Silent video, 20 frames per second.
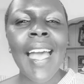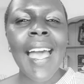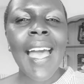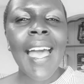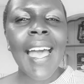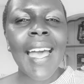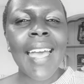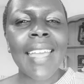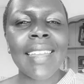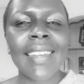
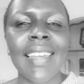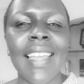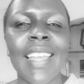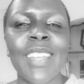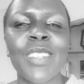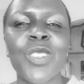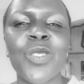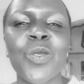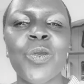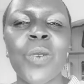I'd
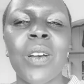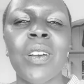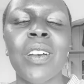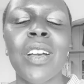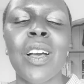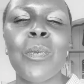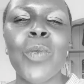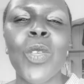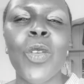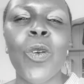like to
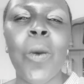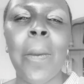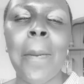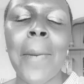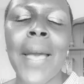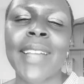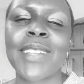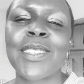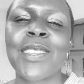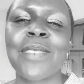welcome you all
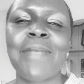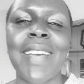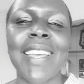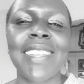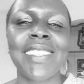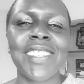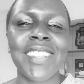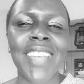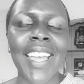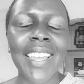back to my
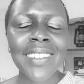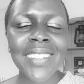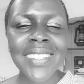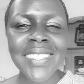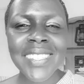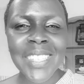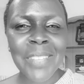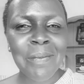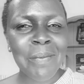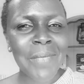channel,
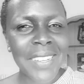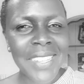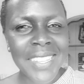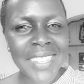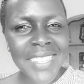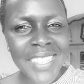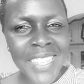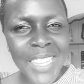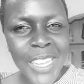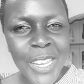Simply
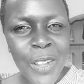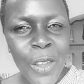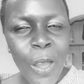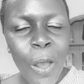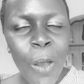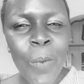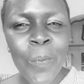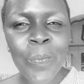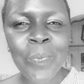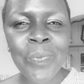
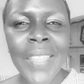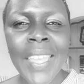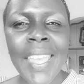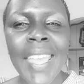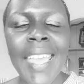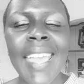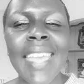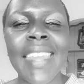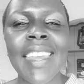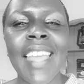Nino.
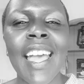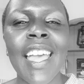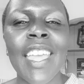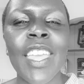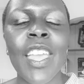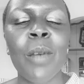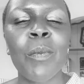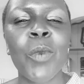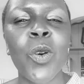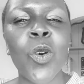And I
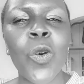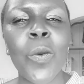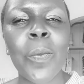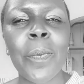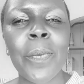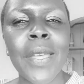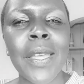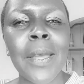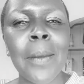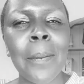am
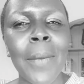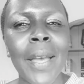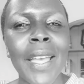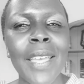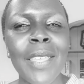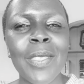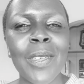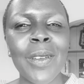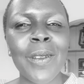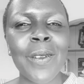hoping by
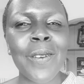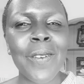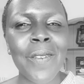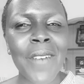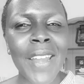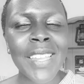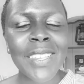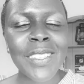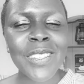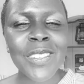the
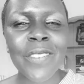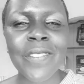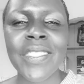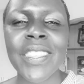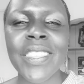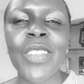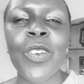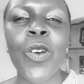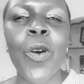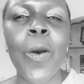grace of
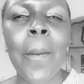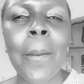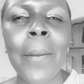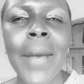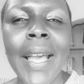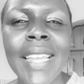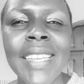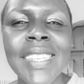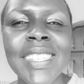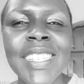the
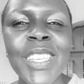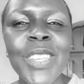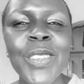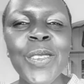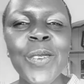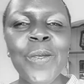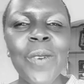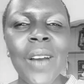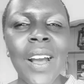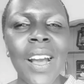Almighty,
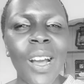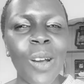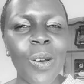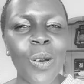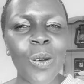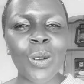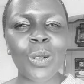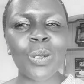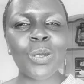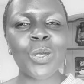you are
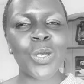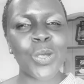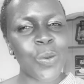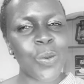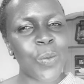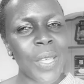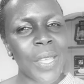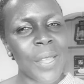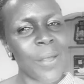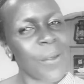all
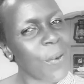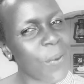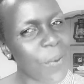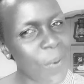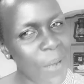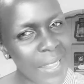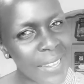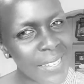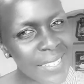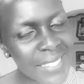doing
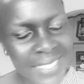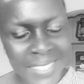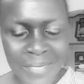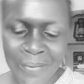great.